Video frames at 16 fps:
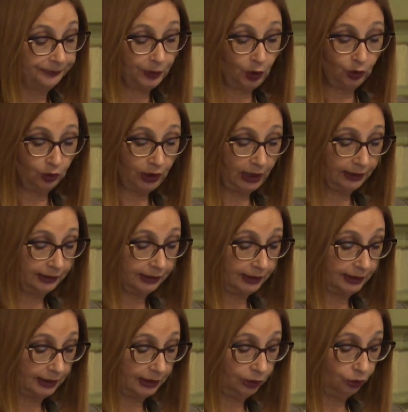or other
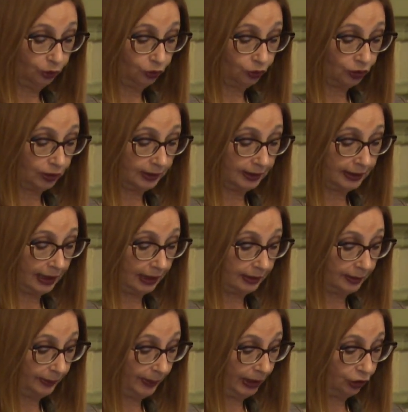institutions
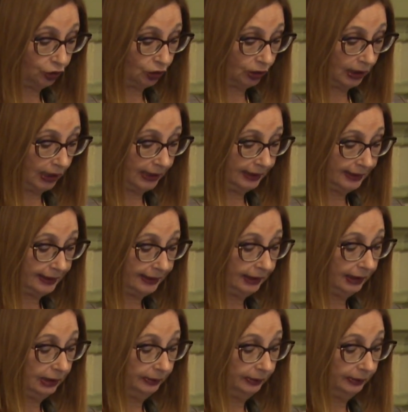specialized in